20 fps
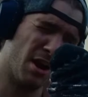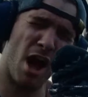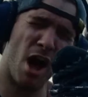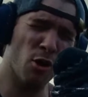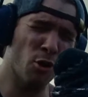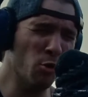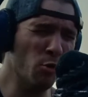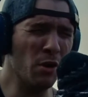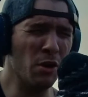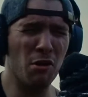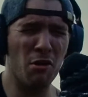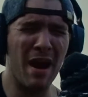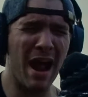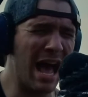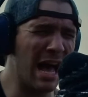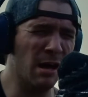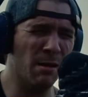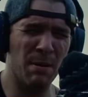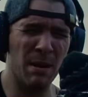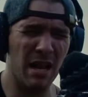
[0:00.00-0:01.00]
know where
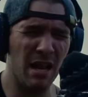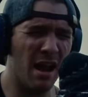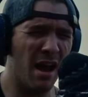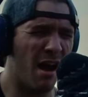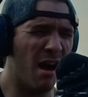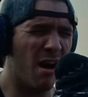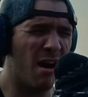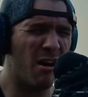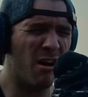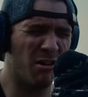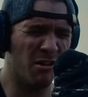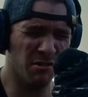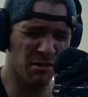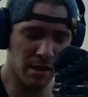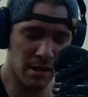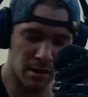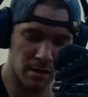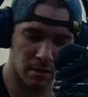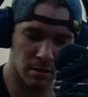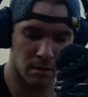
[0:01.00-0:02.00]
I
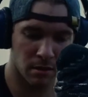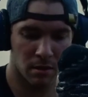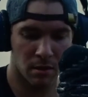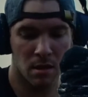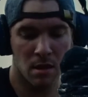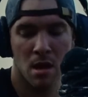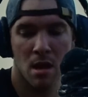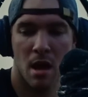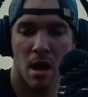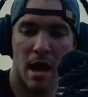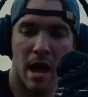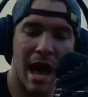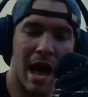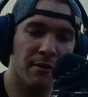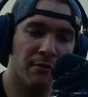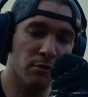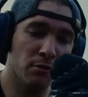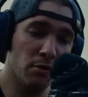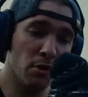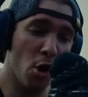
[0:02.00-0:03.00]
belong, I
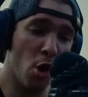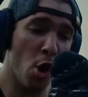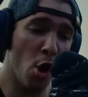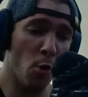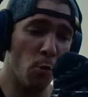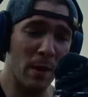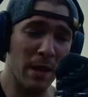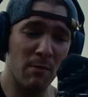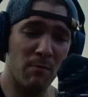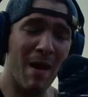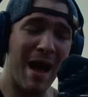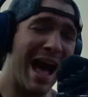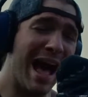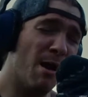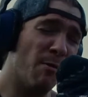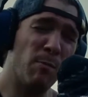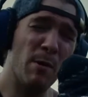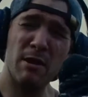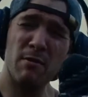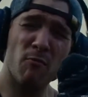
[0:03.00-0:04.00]
don't know where
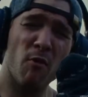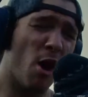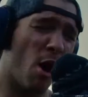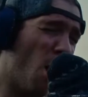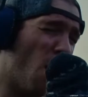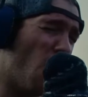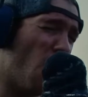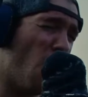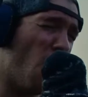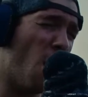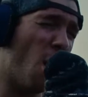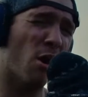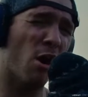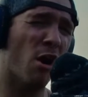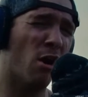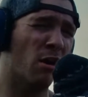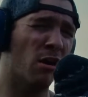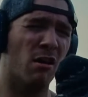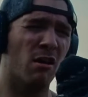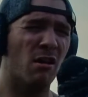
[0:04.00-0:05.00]
I went
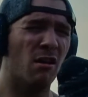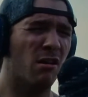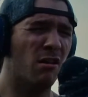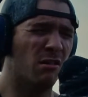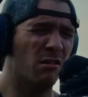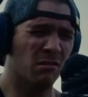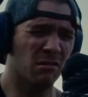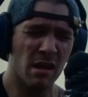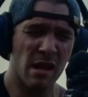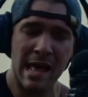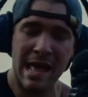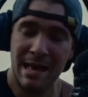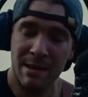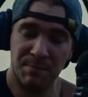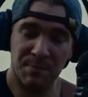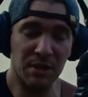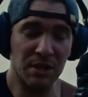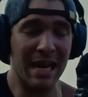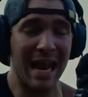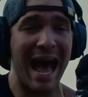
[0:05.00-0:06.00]
wrong,
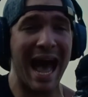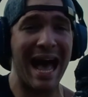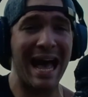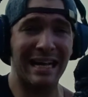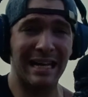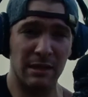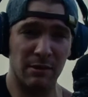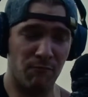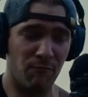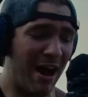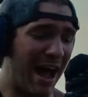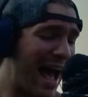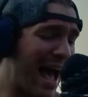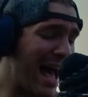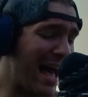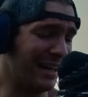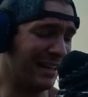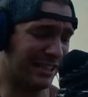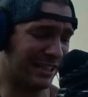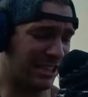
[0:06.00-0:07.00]
but I could
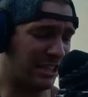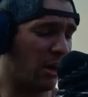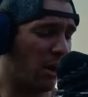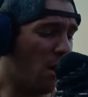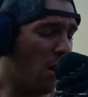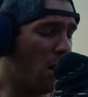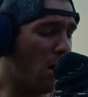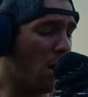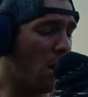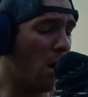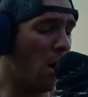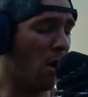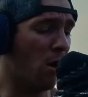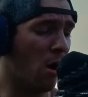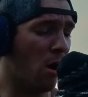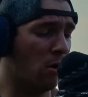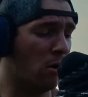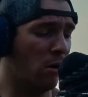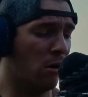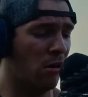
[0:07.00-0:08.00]
write a
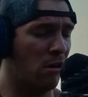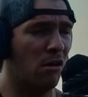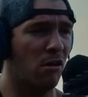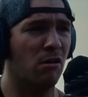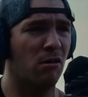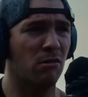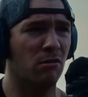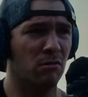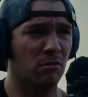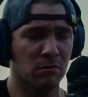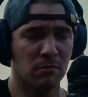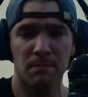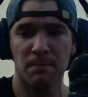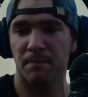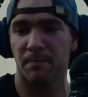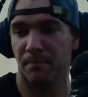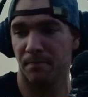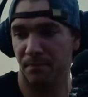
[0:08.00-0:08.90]
song.